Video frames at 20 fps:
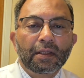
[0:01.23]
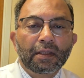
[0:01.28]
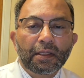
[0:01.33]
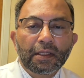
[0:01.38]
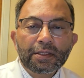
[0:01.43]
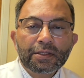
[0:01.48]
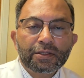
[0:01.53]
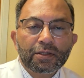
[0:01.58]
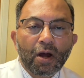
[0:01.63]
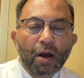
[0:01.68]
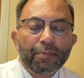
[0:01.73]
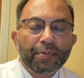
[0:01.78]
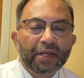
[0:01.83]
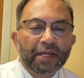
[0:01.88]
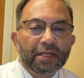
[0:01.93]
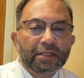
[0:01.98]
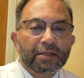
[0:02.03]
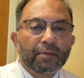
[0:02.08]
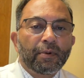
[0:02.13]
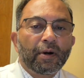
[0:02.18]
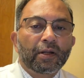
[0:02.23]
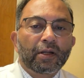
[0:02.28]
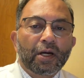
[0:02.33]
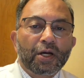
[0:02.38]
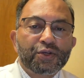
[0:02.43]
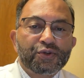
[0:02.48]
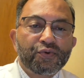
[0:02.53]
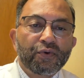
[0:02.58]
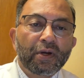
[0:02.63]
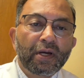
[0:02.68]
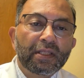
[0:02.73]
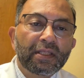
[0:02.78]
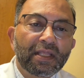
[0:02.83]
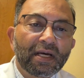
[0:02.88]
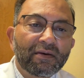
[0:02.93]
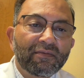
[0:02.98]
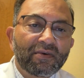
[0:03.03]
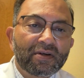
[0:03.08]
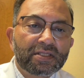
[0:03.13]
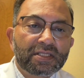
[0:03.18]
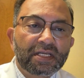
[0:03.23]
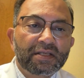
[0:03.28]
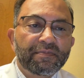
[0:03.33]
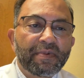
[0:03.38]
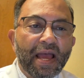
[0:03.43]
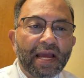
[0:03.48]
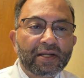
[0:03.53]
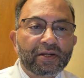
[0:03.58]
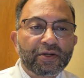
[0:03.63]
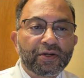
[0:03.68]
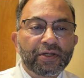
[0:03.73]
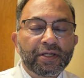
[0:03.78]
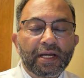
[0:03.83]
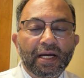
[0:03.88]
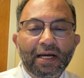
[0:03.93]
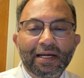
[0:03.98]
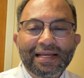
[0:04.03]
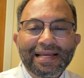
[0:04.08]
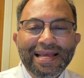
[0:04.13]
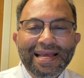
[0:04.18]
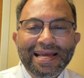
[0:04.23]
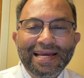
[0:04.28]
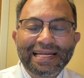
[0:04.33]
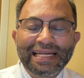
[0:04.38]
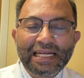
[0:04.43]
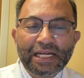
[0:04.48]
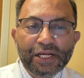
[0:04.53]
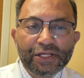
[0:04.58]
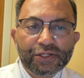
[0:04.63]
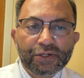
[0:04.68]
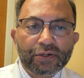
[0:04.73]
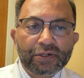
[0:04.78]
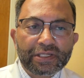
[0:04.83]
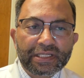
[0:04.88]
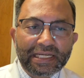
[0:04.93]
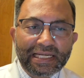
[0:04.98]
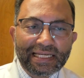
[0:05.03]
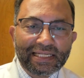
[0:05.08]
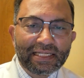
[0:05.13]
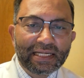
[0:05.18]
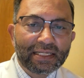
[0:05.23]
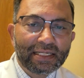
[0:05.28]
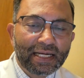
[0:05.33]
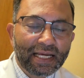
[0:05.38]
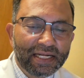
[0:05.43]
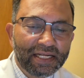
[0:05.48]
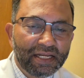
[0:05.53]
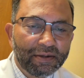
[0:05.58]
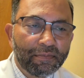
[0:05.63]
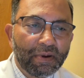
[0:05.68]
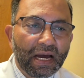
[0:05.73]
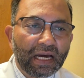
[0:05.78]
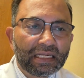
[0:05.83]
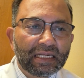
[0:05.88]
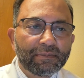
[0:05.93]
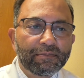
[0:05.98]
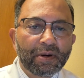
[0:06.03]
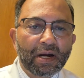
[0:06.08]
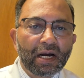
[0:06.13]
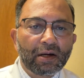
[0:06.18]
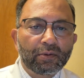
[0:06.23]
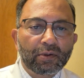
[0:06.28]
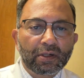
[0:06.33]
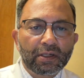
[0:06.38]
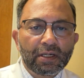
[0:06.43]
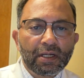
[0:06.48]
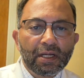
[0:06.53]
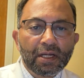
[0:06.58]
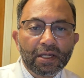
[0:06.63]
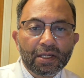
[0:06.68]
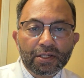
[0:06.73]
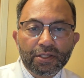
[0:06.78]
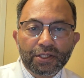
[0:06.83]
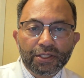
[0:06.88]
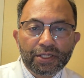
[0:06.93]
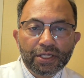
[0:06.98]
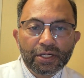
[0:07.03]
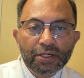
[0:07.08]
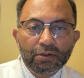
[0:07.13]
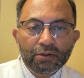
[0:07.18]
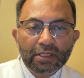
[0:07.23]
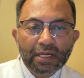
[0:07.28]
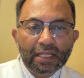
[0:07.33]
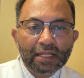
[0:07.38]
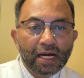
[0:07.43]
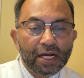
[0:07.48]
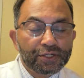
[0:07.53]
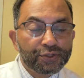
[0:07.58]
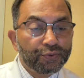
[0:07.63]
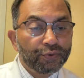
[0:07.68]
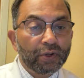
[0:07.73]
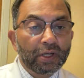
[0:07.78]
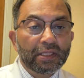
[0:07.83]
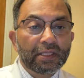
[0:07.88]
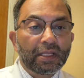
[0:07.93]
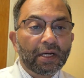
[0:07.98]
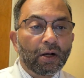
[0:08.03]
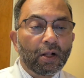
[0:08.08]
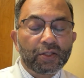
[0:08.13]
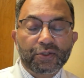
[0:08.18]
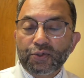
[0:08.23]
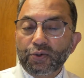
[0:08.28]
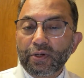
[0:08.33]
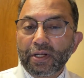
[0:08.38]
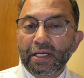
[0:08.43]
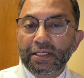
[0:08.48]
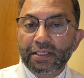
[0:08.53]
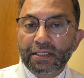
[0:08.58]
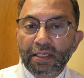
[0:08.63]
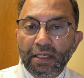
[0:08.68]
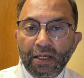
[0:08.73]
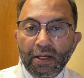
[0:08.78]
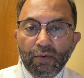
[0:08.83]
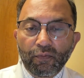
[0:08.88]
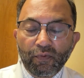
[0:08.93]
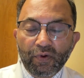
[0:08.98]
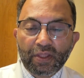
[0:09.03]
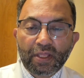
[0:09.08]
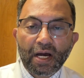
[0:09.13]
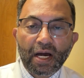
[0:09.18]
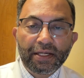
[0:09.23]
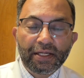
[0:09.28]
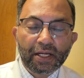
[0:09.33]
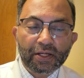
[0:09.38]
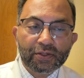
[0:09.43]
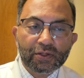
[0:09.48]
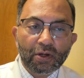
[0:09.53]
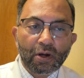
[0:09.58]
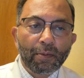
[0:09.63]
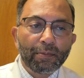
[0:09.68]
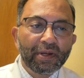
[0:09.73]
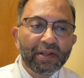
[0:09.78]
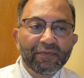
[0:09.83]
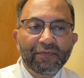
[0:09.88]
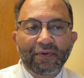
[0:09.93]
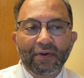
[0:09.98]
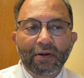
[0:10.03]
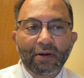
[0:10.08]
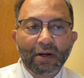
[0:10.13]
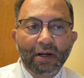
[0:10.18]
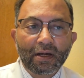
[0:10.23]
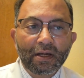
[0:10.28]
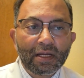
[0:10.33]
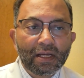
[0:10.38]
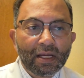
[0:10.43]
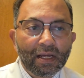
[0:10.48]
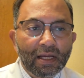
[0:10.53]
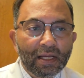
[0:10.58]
This topic is about Ashwagandha versus bacteria, nature's hidden antibiotic power. Did you know that Ashwagandha, also known as Withania Somnifera,